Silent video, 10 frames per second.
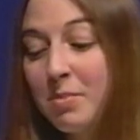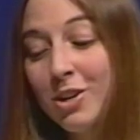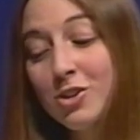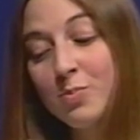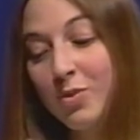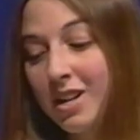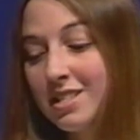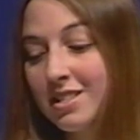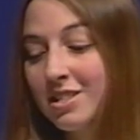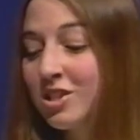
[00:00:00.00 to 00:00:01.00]
Pierce
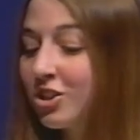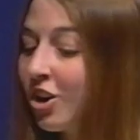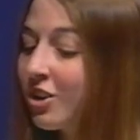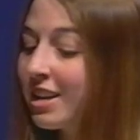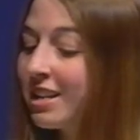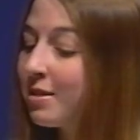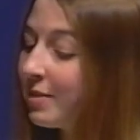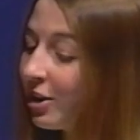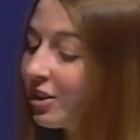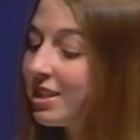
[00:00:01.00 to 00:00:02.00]
Brosnan starred in an
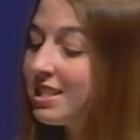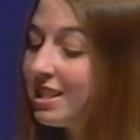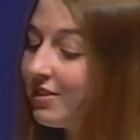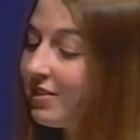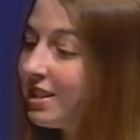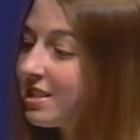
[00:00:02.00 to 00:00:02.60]
American TV